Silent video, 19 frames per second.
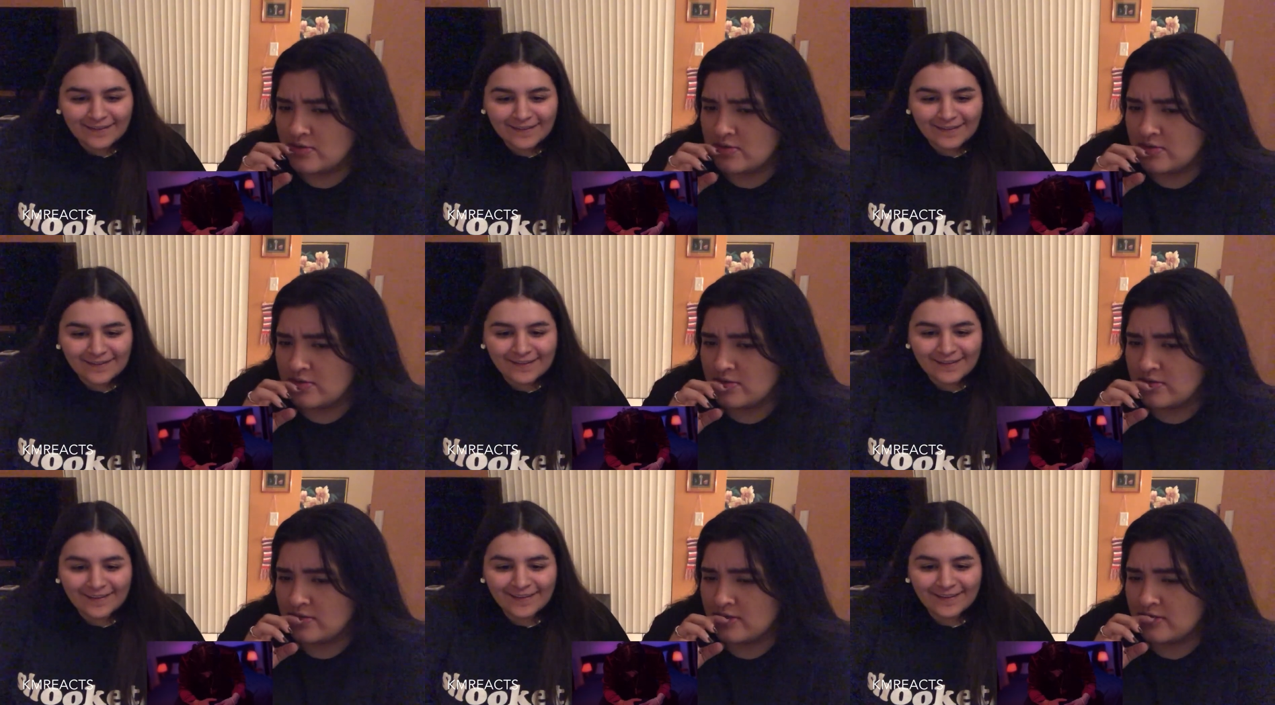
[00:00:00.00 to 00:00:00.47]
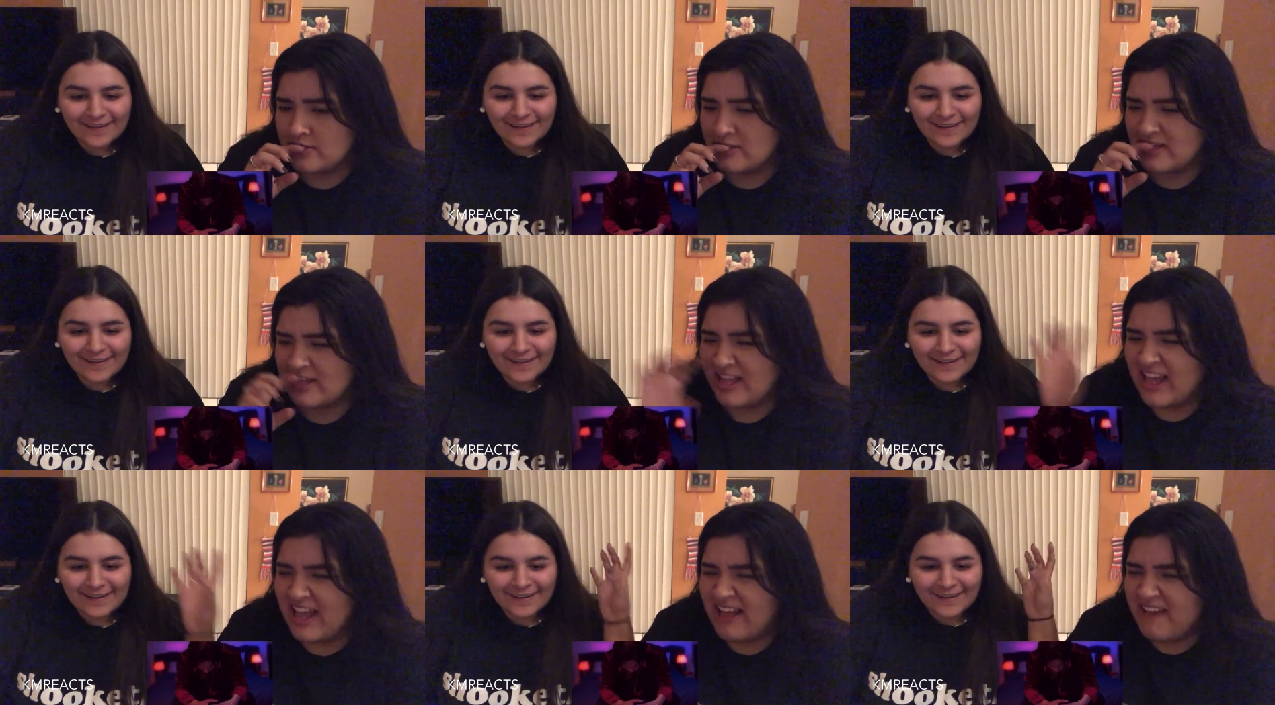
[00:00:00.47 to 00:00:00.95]

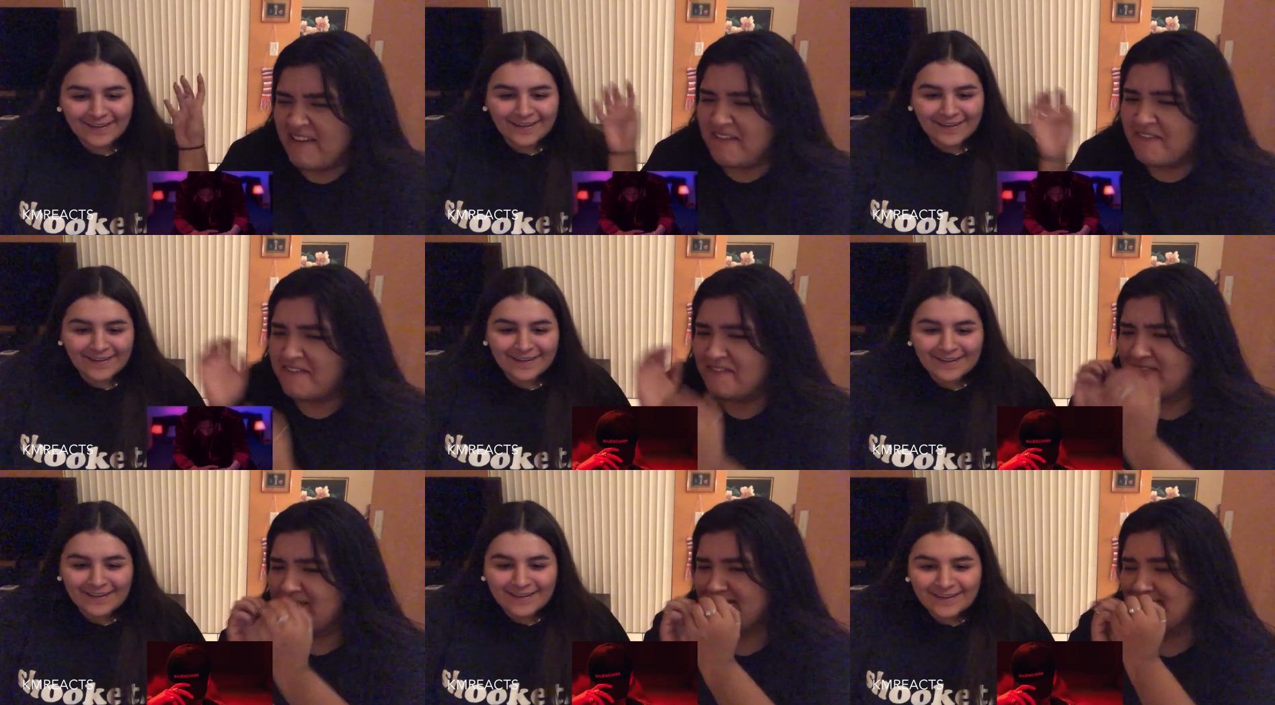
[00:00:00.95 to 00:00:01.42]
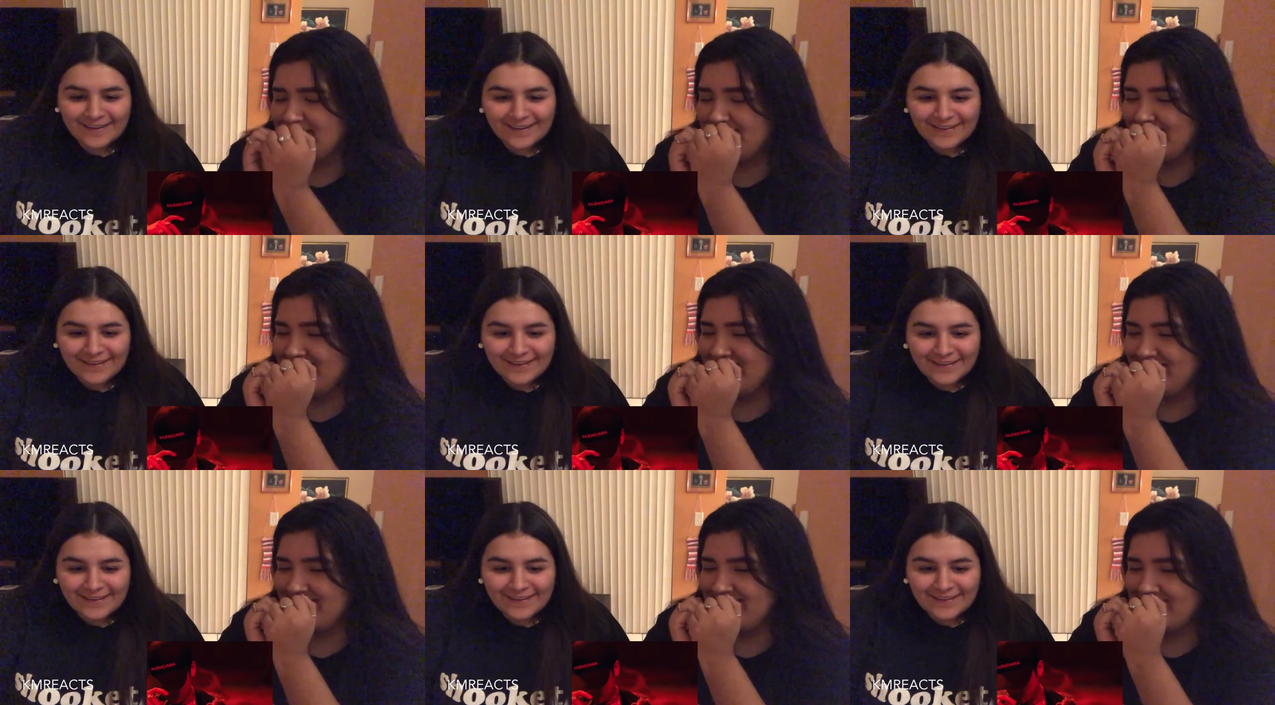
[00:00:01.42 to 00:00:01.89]

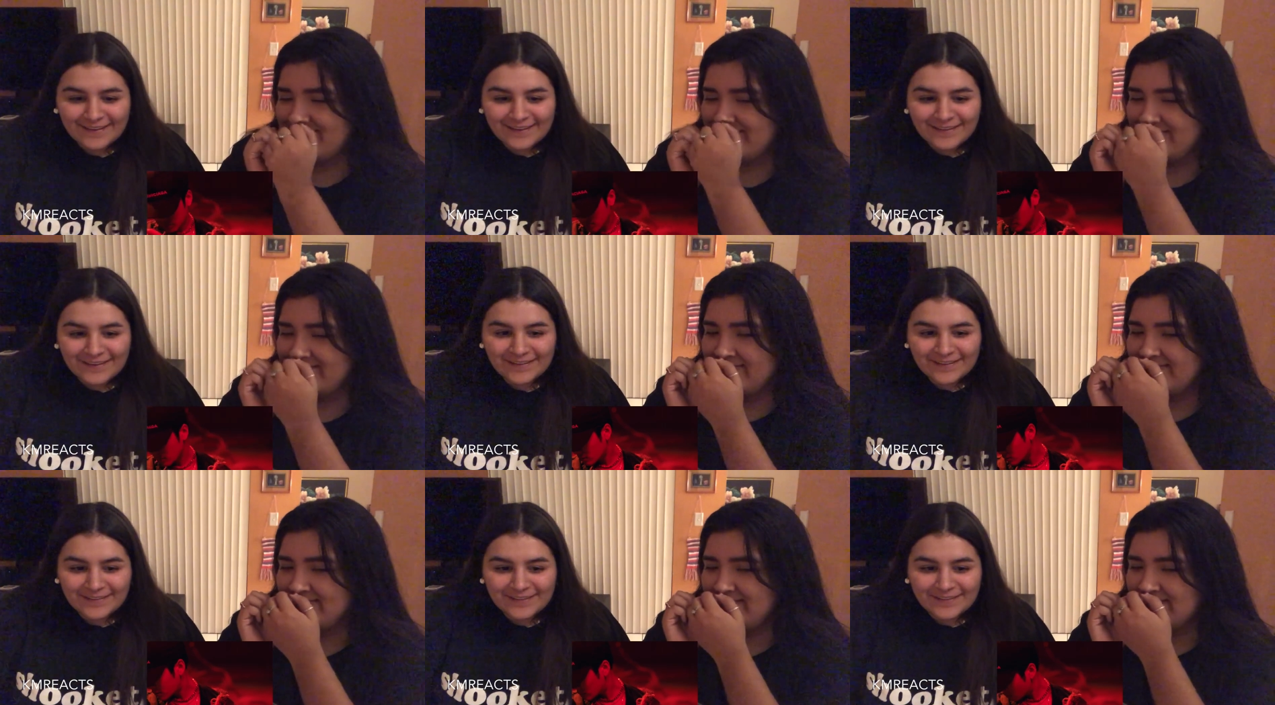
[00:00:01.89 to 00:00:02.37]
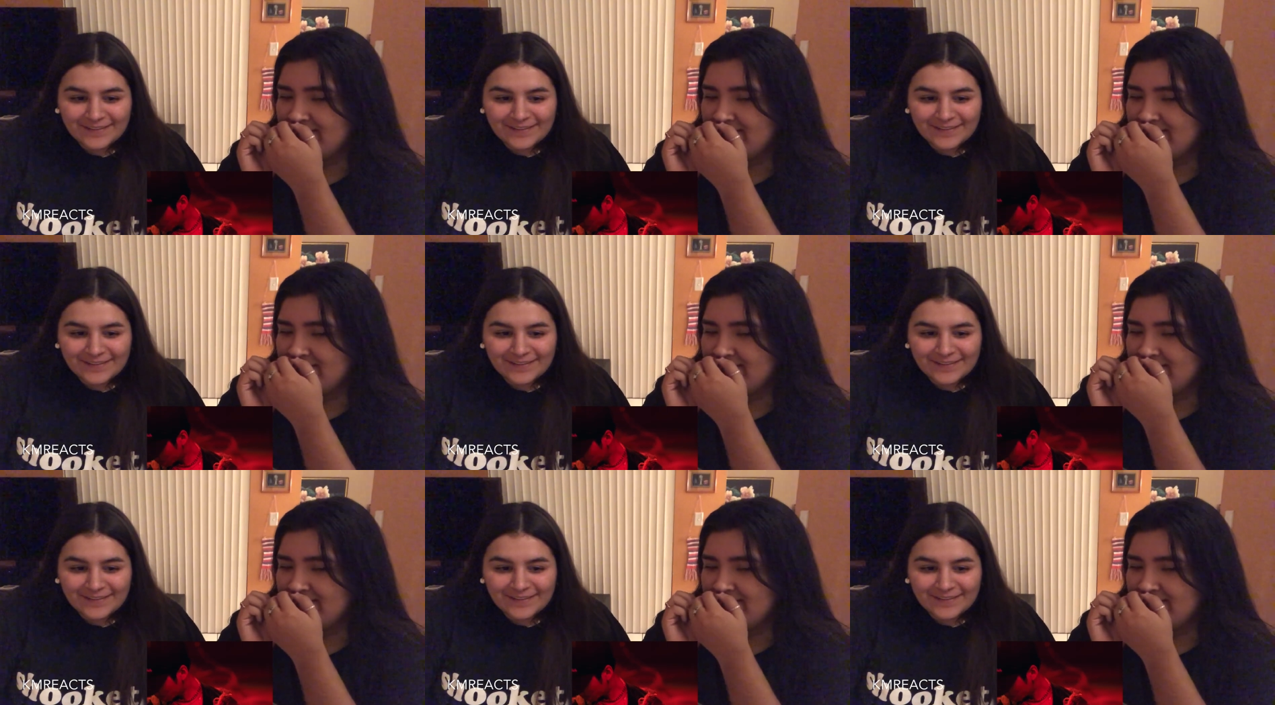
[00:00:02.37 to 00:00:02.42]
(no one is talking)